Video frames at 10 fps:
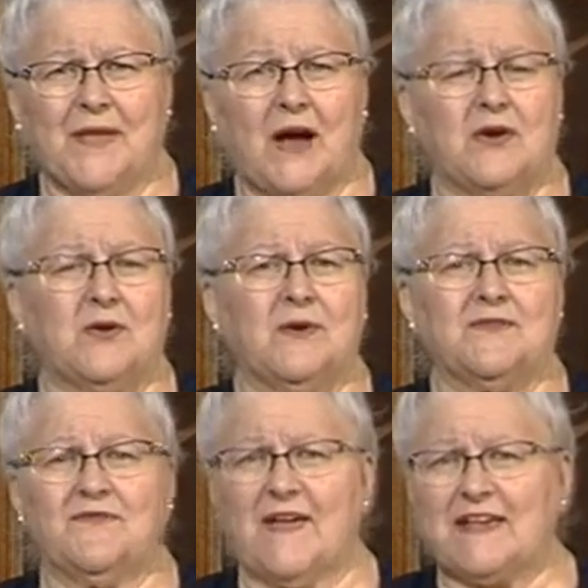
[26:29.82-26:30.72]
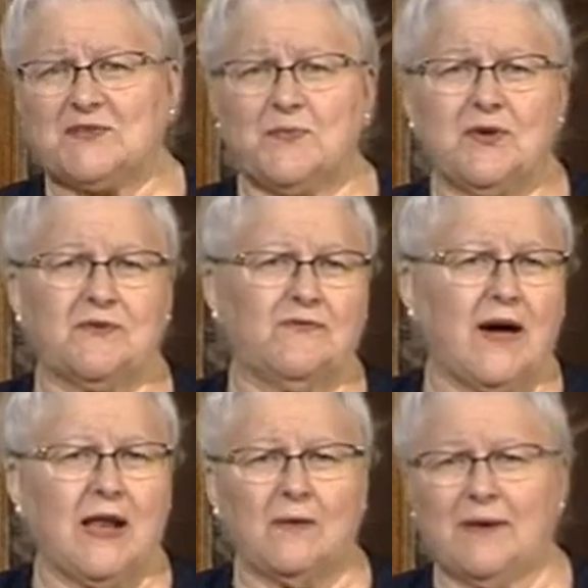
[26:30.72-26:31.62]
Are you on Facebook
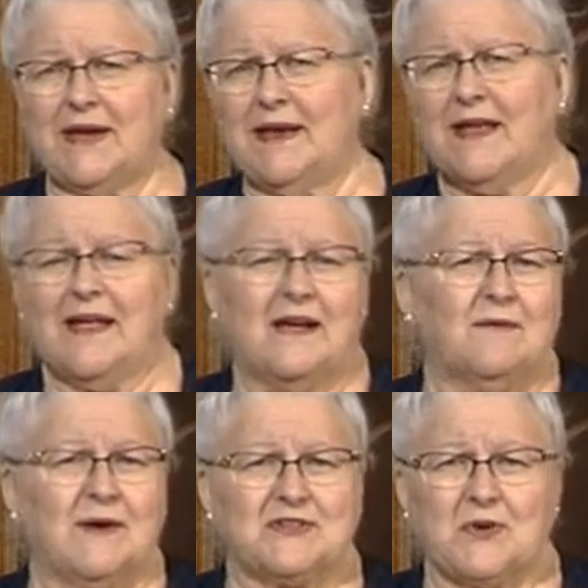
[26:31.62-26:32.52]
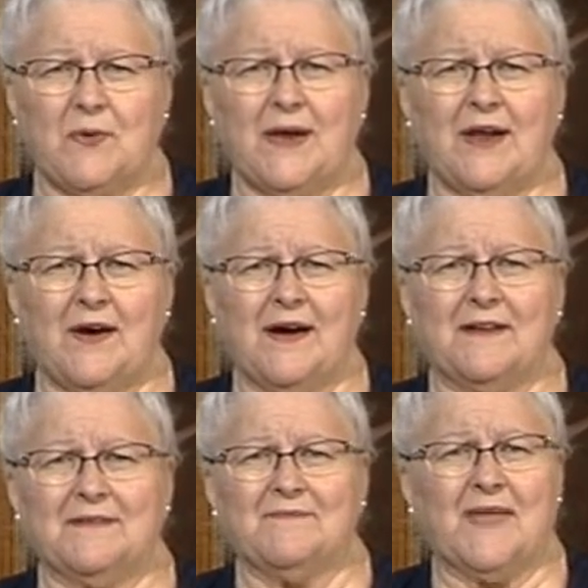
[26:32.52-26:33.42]
following what's going
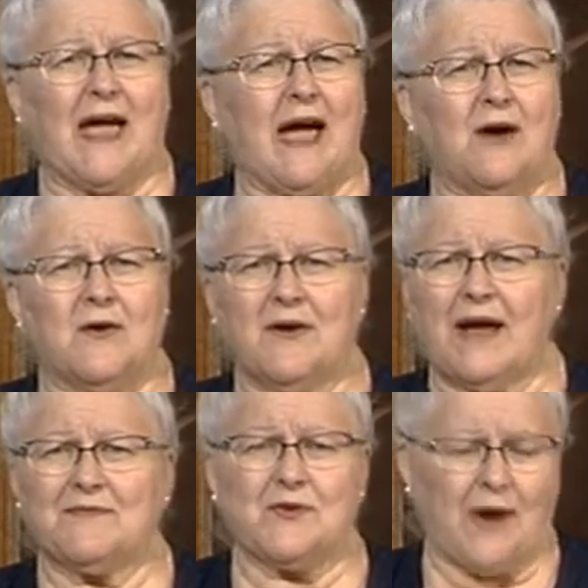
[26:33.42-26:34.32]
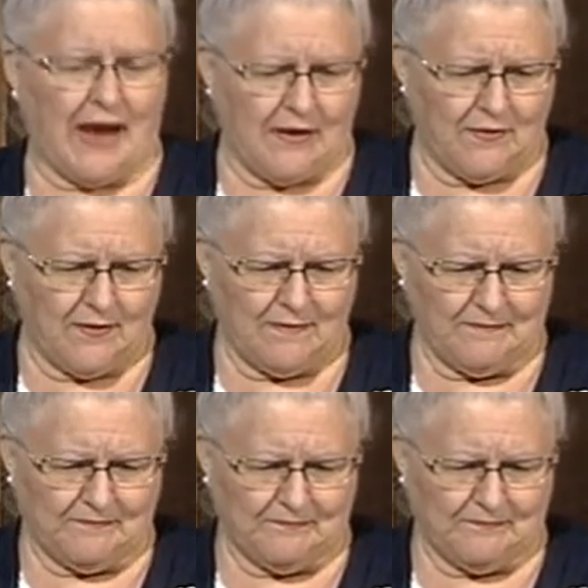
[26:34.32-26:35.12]
on hour after hour?